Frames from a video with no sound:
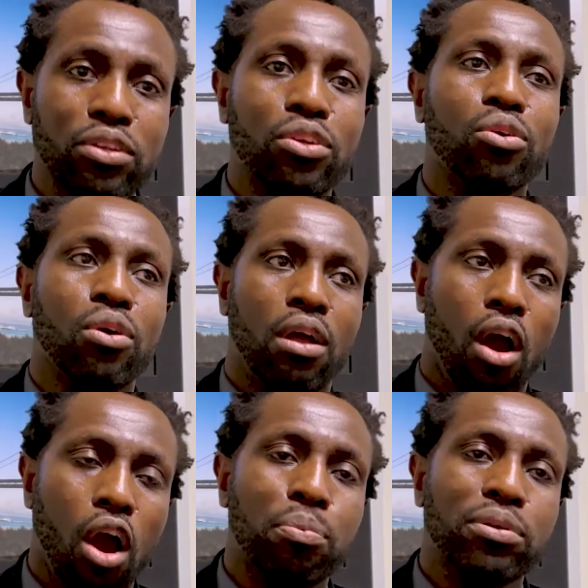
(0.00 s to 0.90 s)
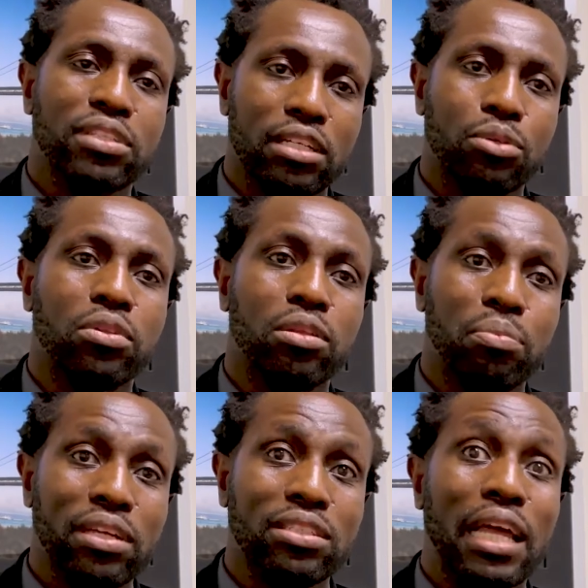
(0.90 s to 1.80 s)
you are presented with a
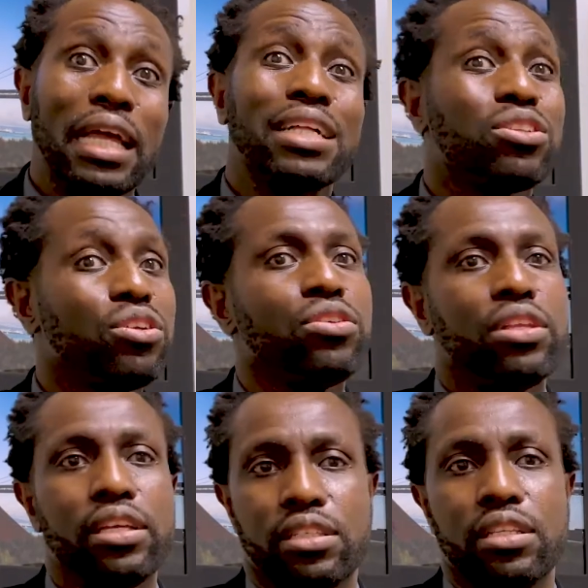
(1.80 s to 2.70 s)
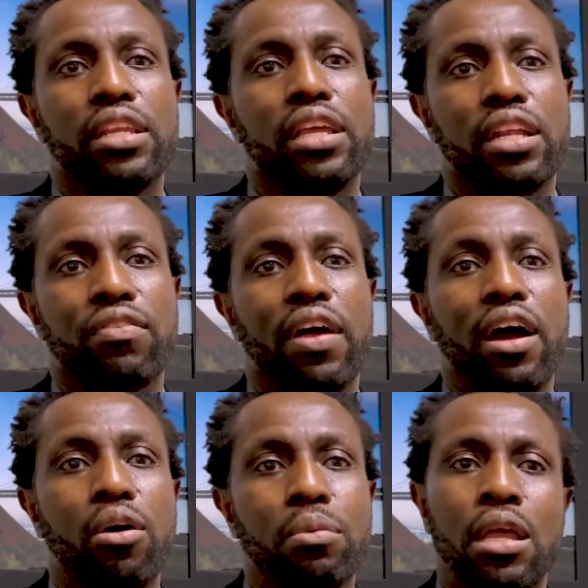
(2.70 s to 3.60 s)
patient that clearly is in need of
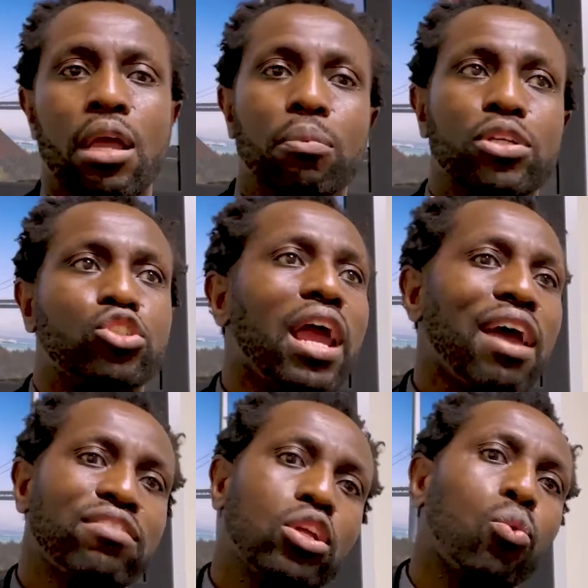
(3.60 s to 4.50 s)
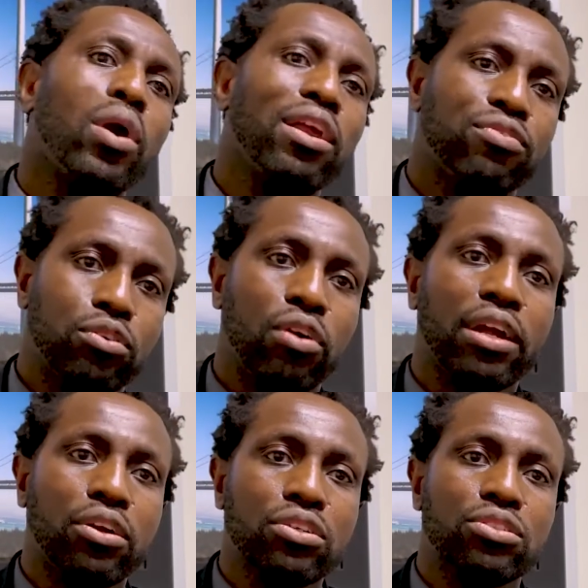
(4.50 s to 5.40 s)
help, but you're having to wait for
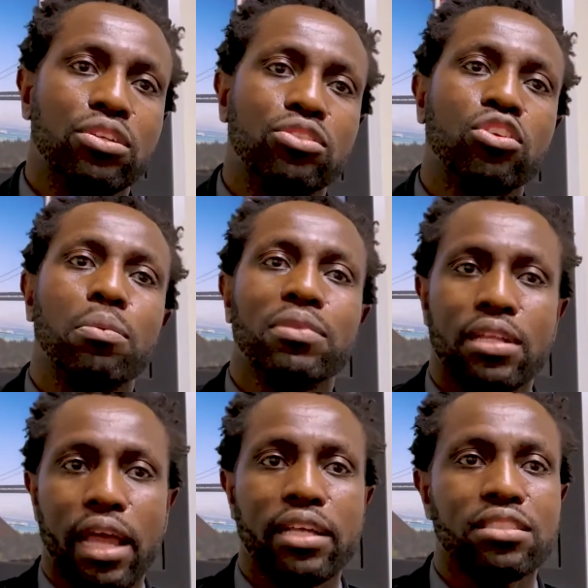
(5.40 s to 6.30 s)
records to determine the next